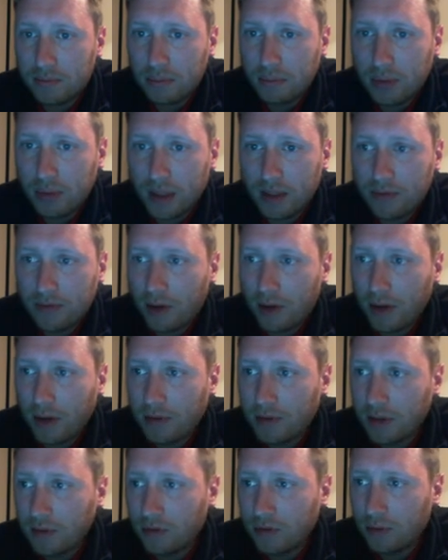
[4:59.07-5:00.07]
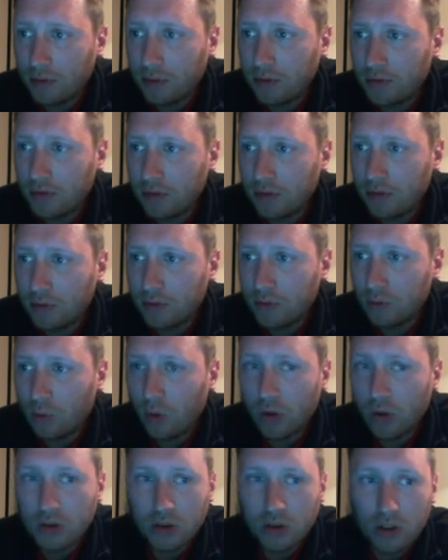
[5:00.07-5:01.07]
played five times for Wolves, scored
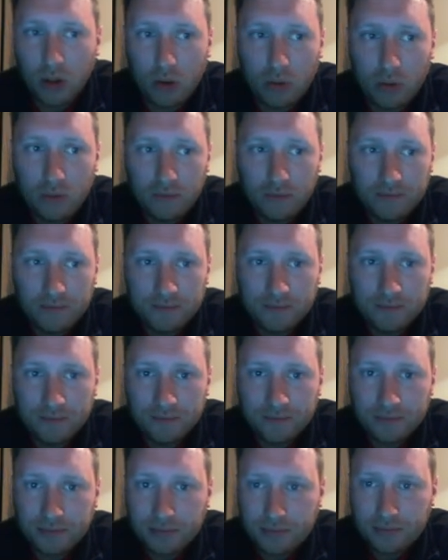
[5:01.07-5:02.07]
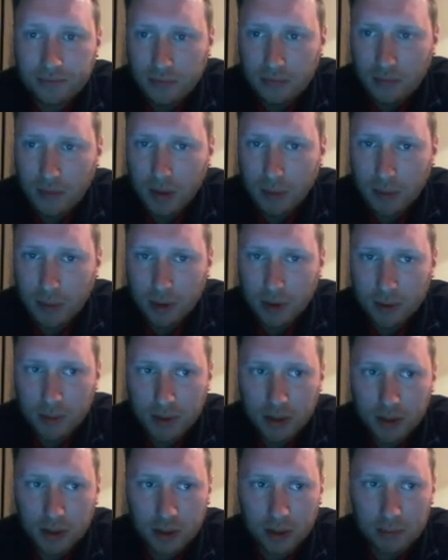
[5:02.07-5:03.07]
one goal, but has
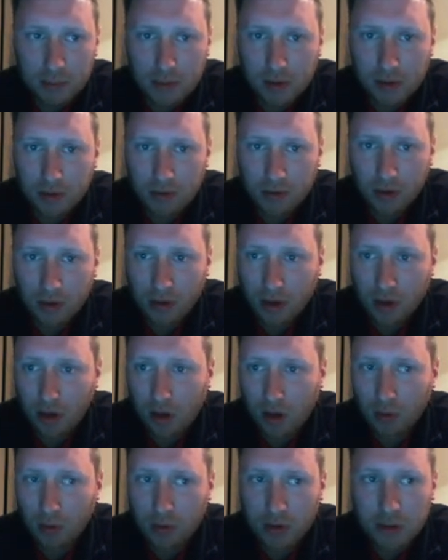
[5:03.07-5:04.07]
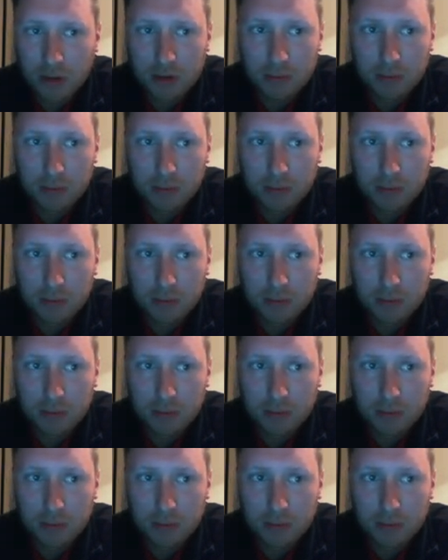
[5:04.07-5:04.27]
been shipped off on loan